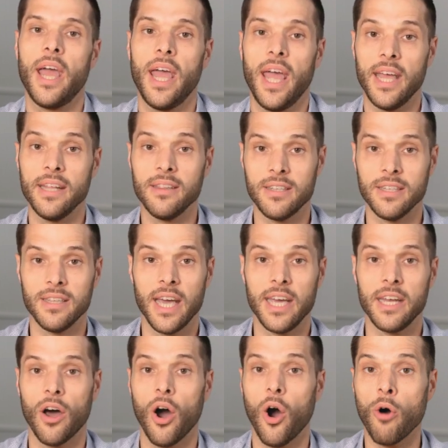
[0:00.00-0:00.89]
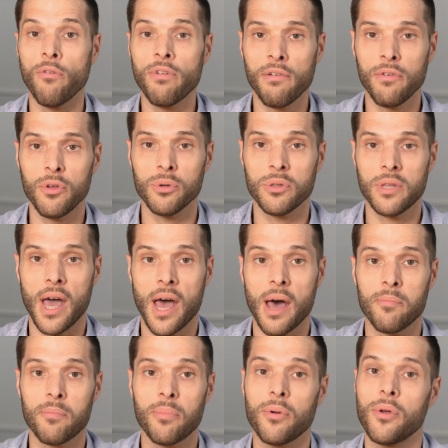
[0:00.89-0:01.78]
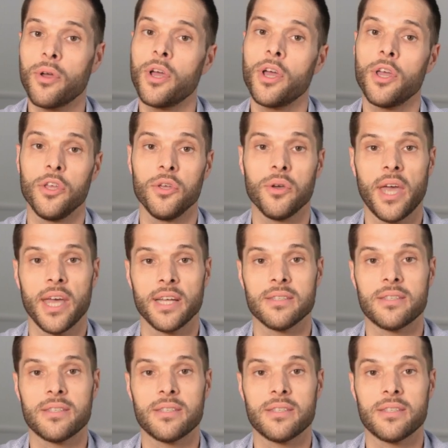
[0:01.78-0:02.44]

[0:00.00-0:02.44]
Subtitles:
In the Data Overview tab, you can